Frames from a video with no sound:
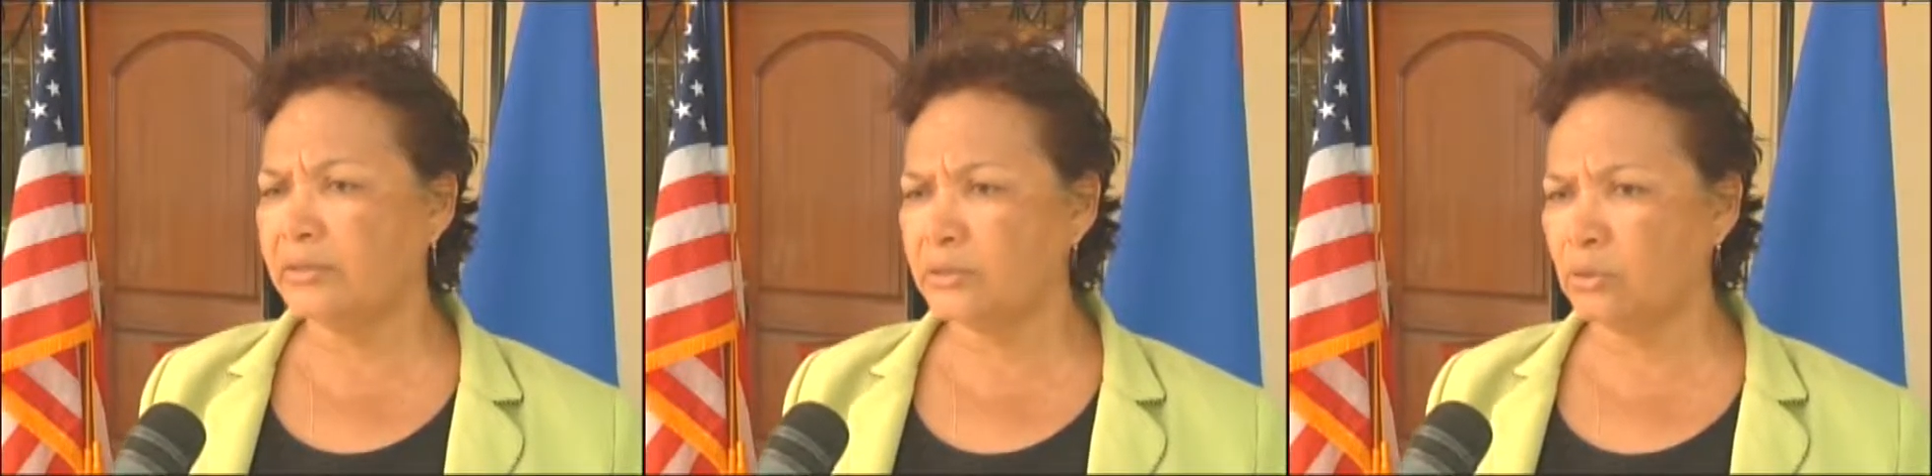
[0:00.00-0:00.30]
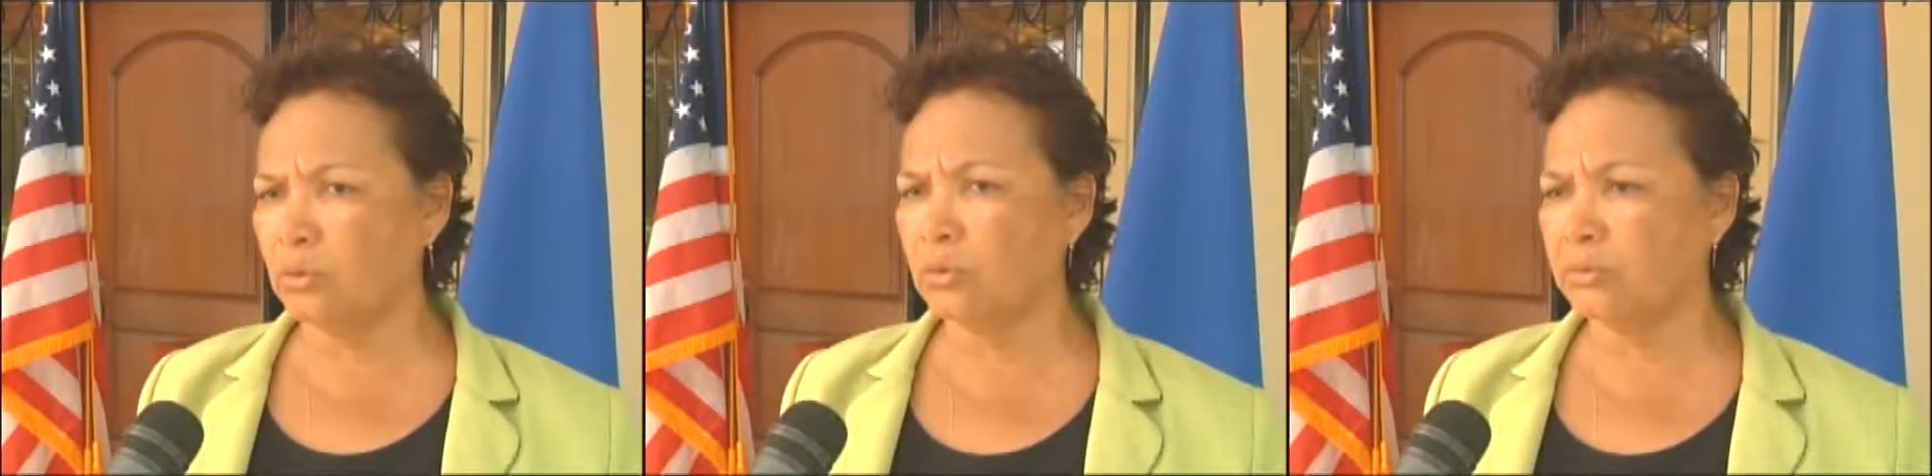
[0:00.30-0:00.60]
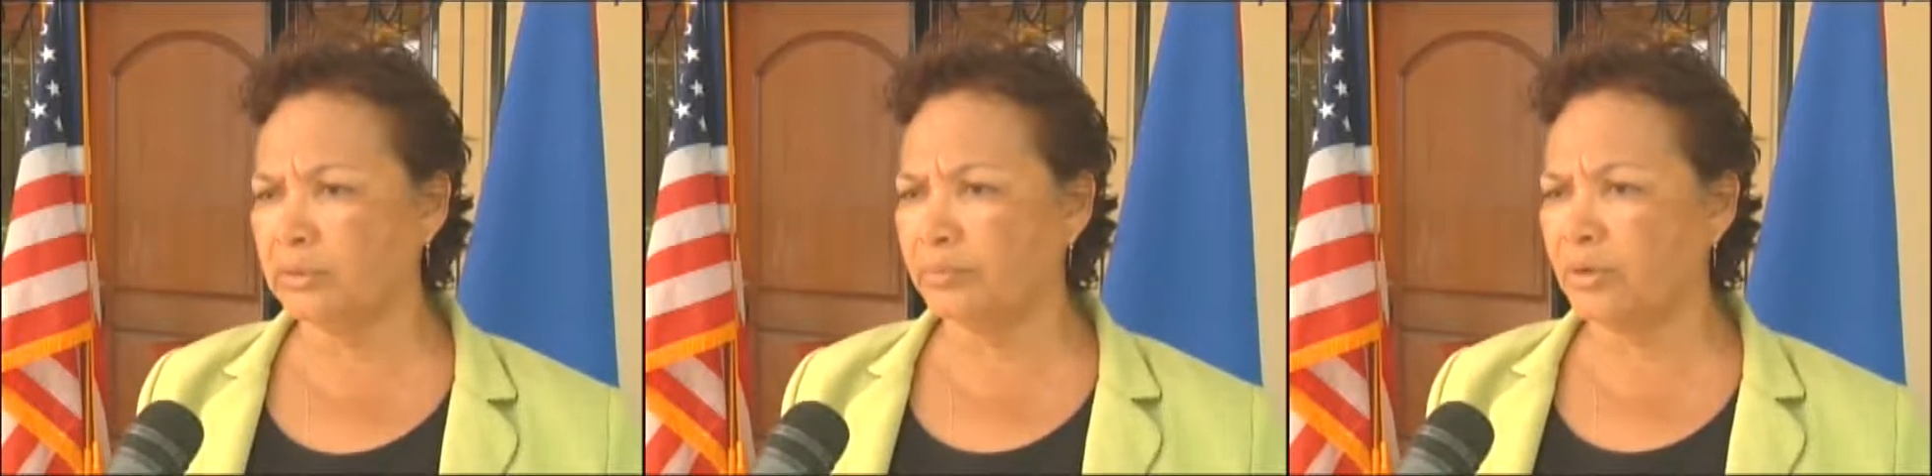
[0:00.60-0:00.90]

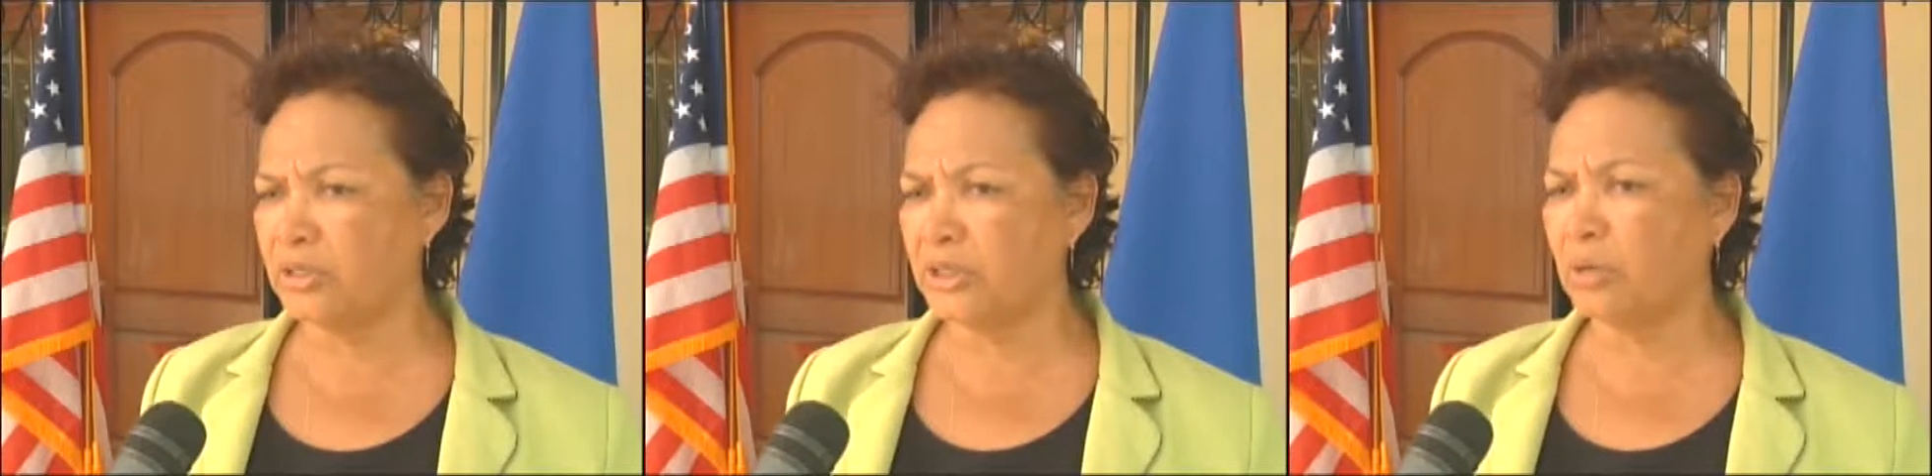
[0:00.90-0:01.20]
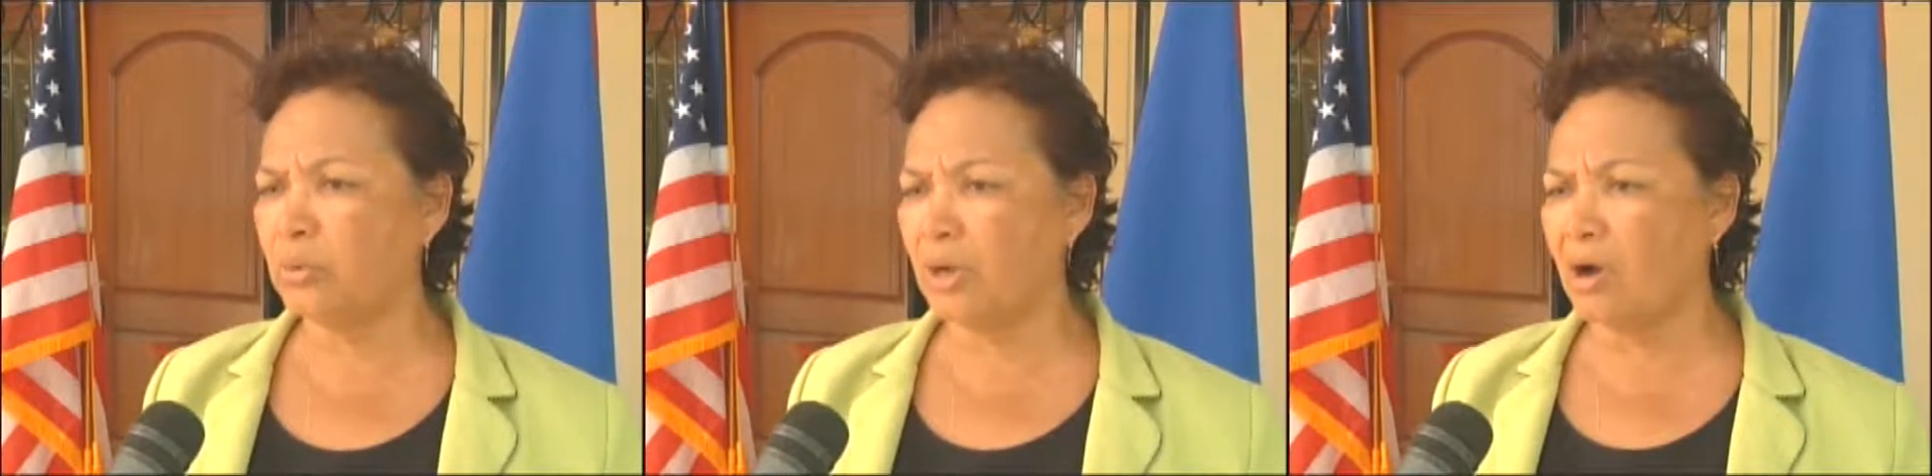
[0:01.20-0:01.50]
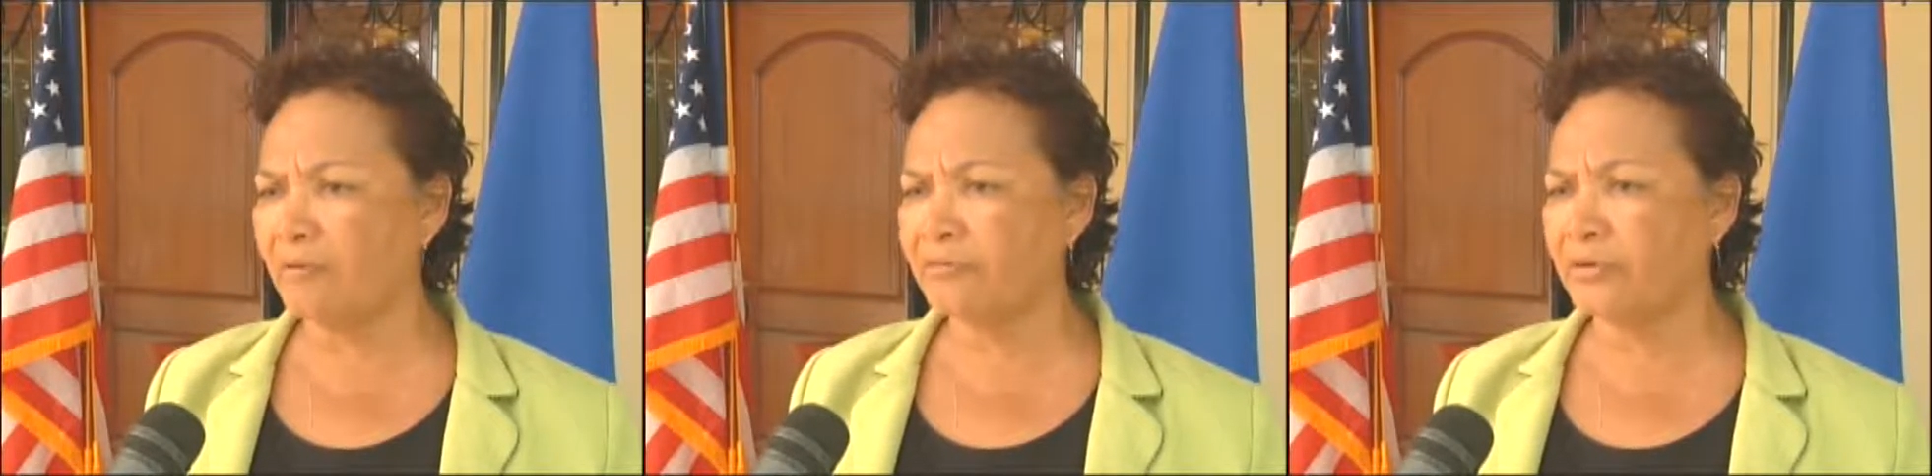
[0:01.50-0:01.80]
so the project will
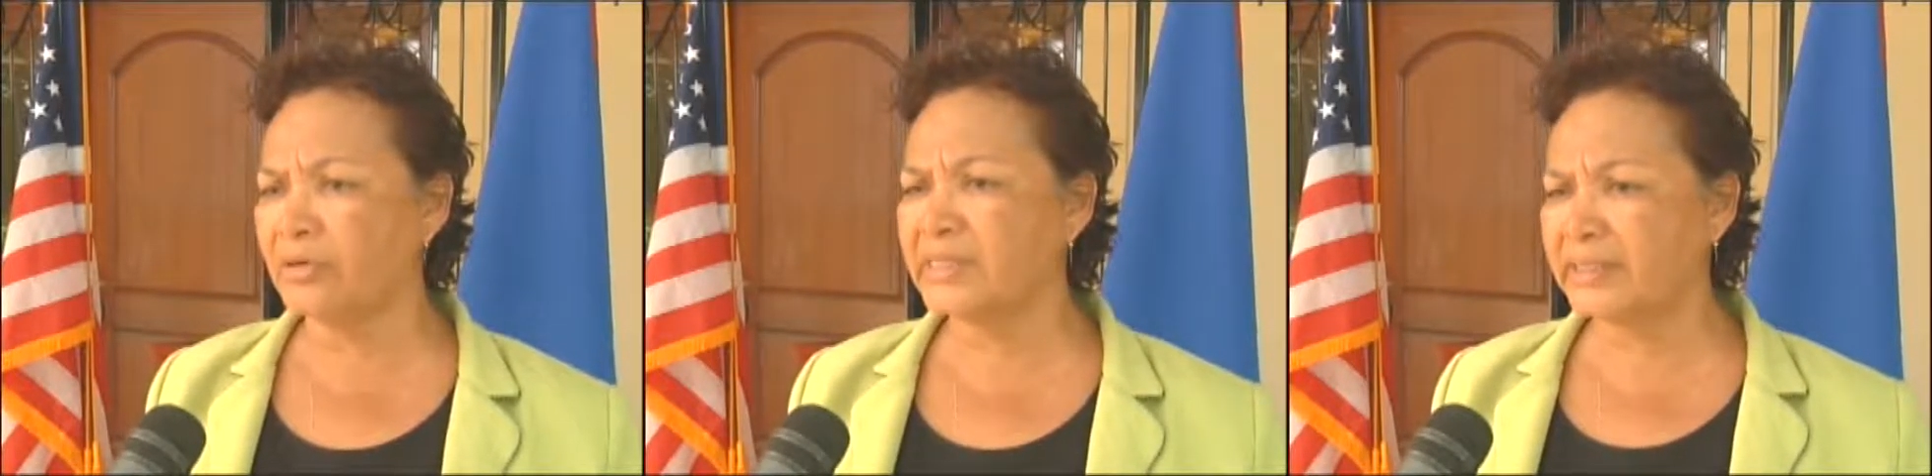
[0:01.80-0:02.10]
offer